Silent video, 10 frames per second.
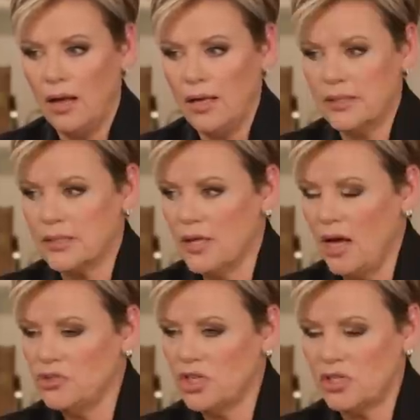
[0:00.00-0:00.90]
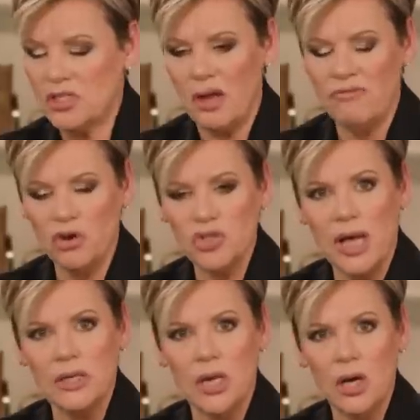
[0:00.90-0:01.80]
It's not just a verse
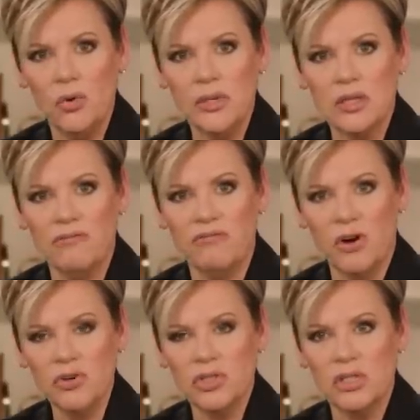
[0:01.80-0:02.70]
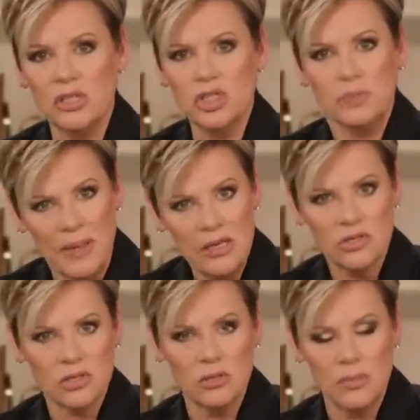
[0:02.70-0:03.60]
I know. It's a verse that
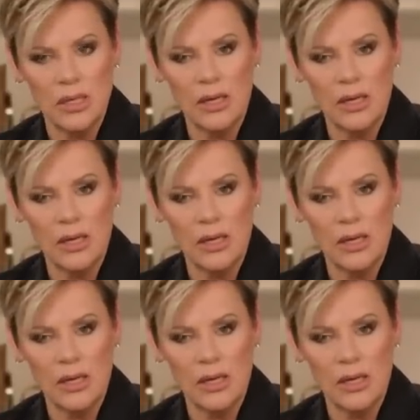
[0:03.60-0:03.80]
speaks to me.